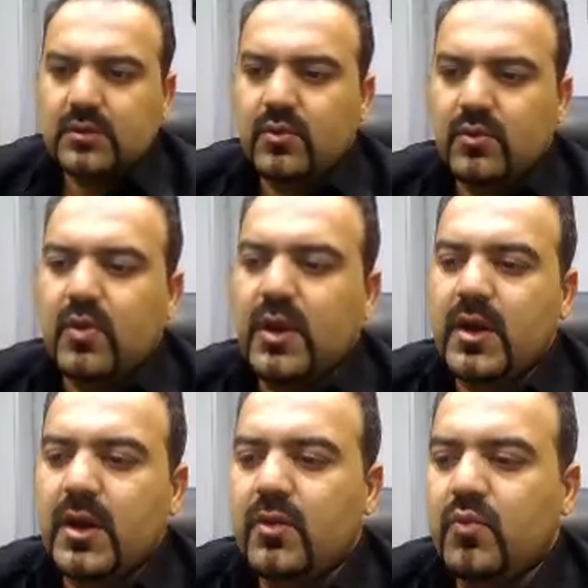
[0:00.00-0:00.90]

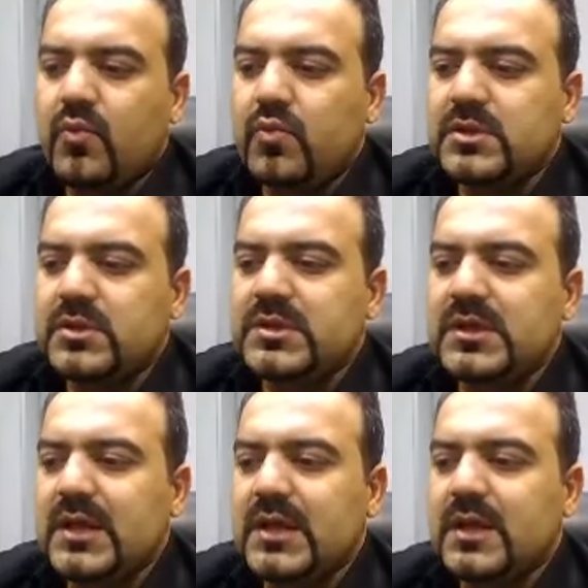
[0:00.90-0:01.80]
the
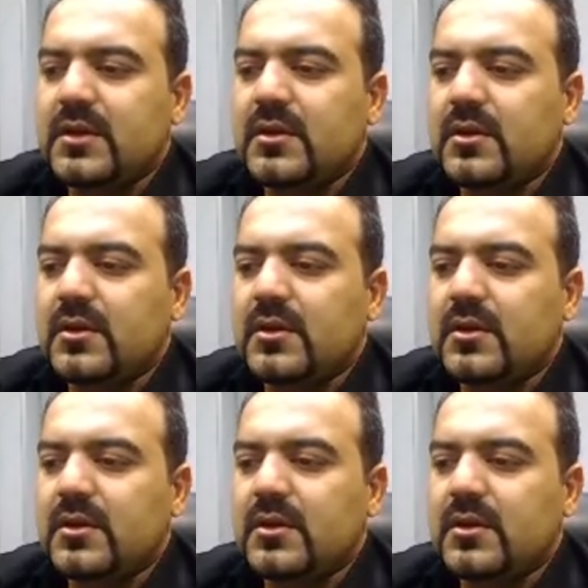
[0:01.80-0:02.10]
thing that